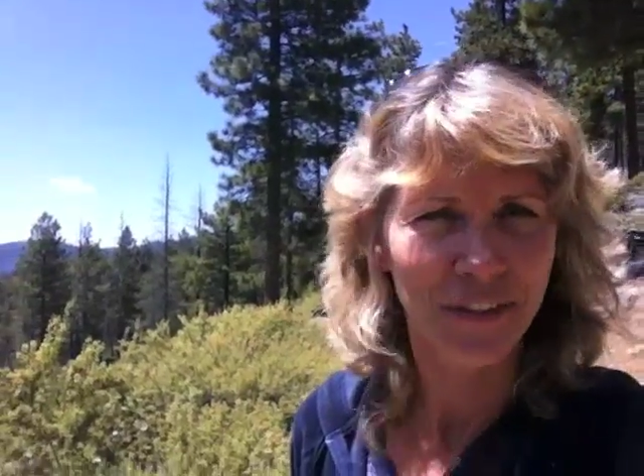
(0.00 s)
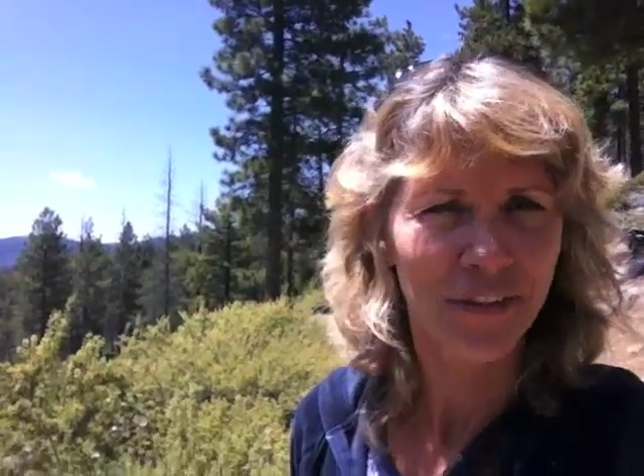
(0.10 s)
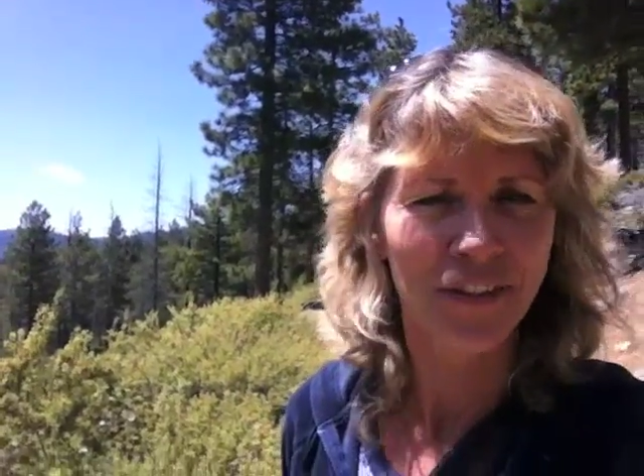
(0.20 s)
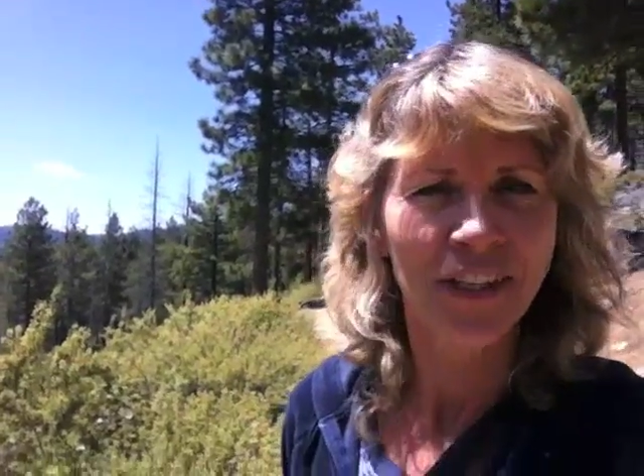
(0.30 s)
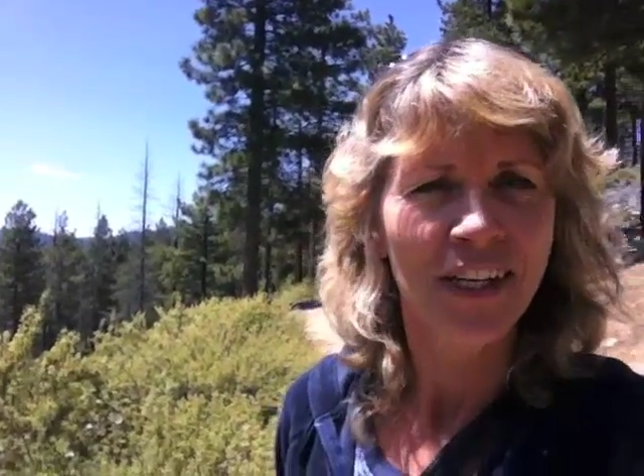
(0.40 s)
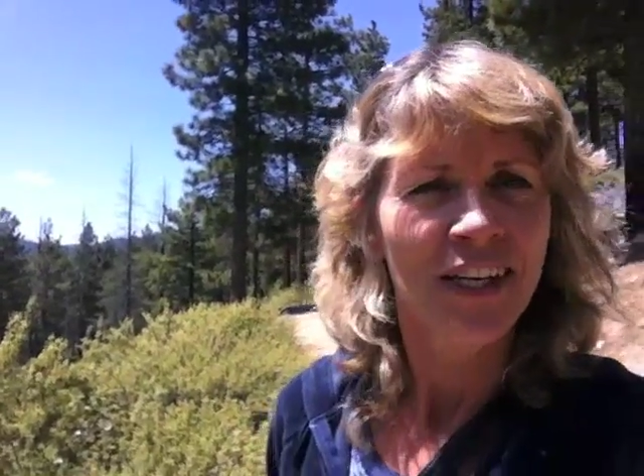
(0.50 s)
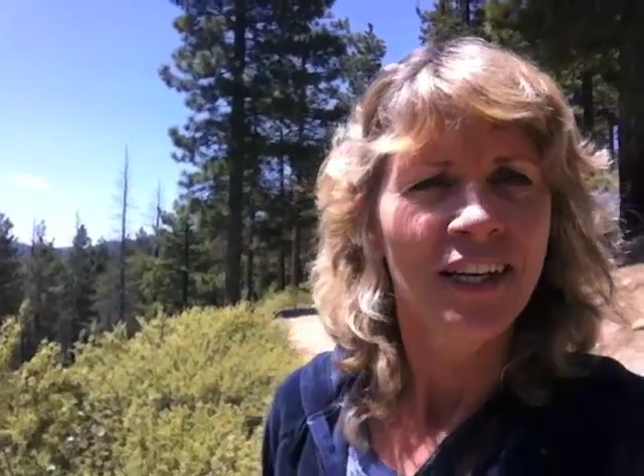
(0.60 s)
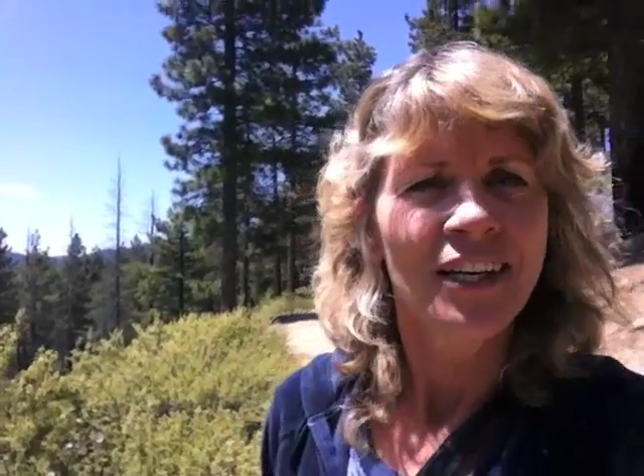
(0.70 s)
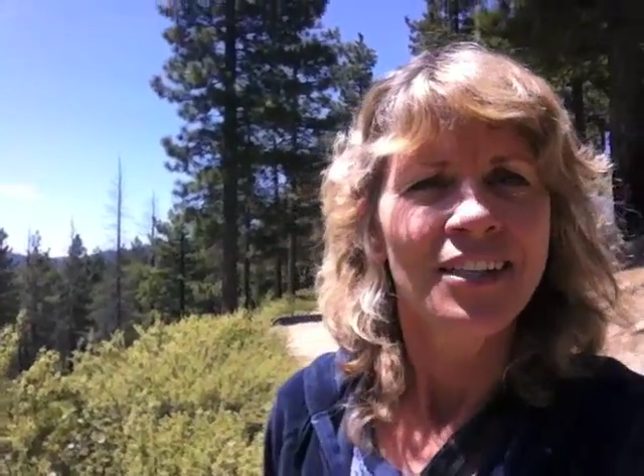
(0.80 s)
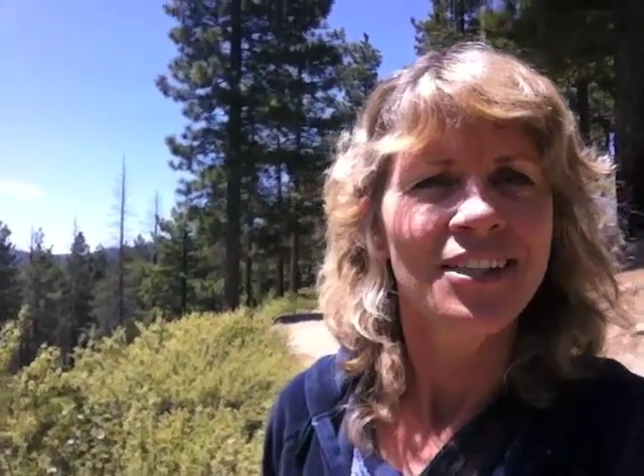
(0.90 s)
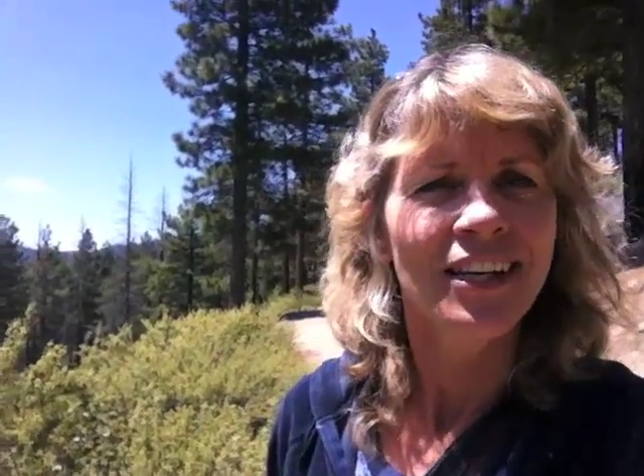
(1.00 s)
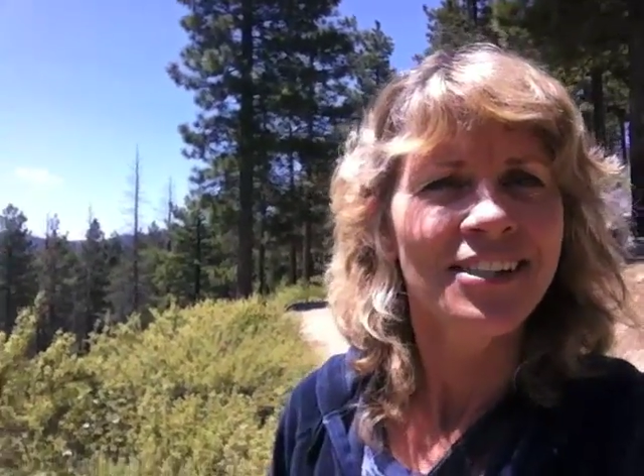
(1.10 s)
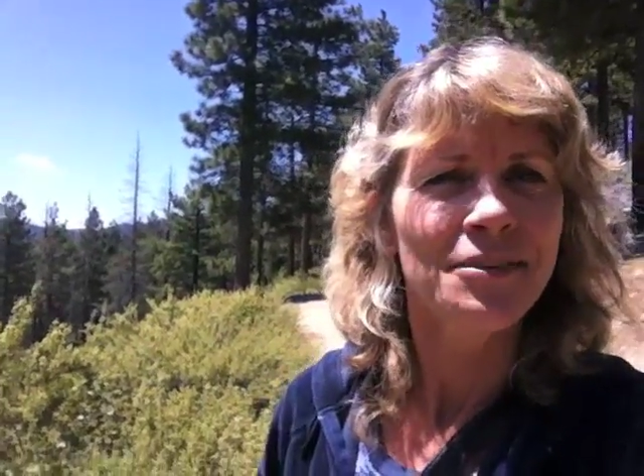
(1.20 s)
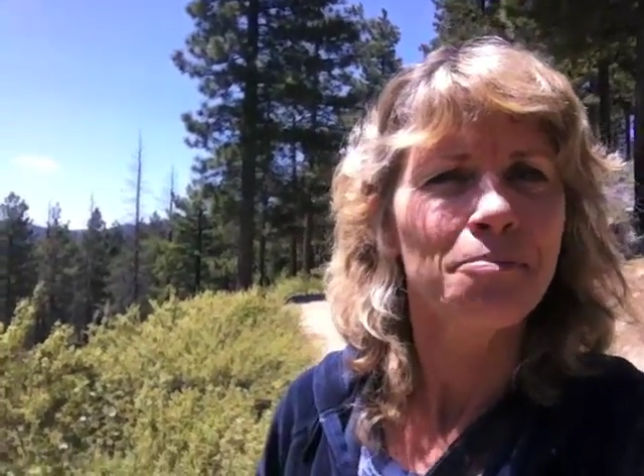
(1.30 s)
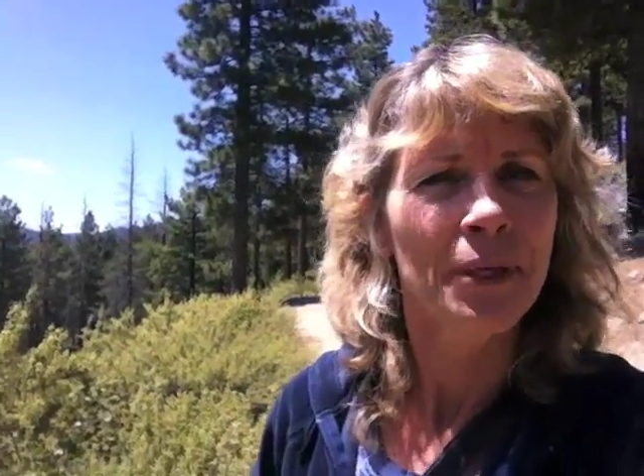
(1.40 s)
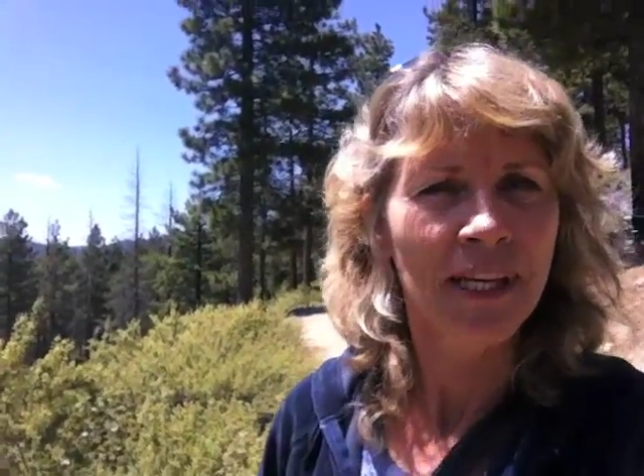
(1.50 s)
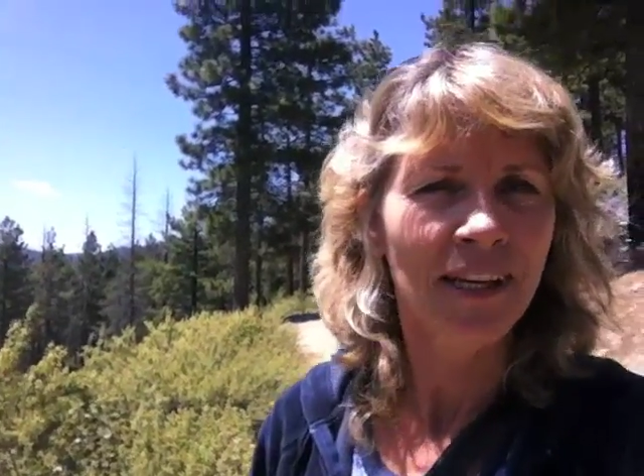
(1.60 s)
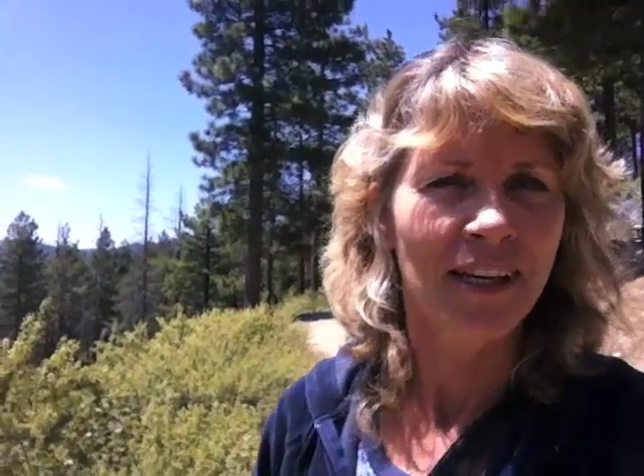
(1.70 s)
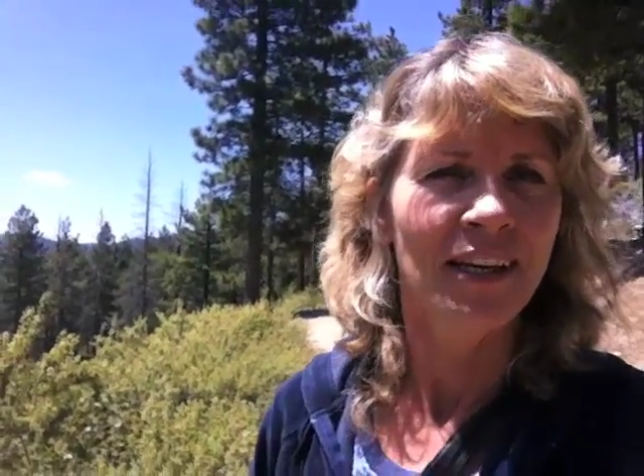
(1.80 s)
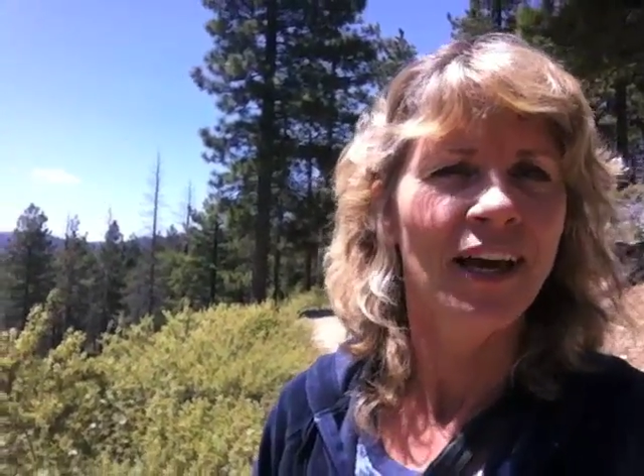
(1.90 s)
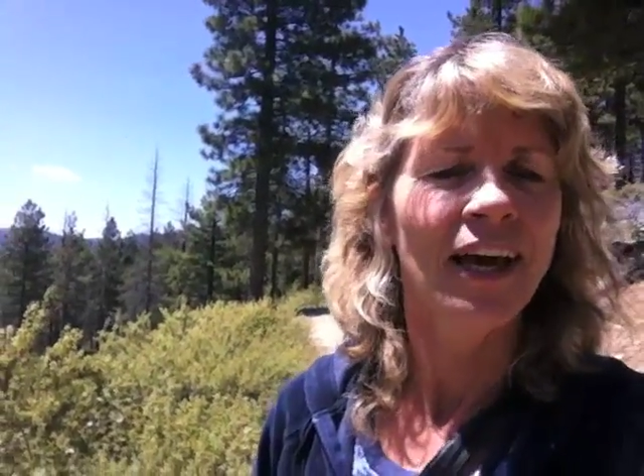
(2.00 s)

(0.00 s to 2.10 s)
or just be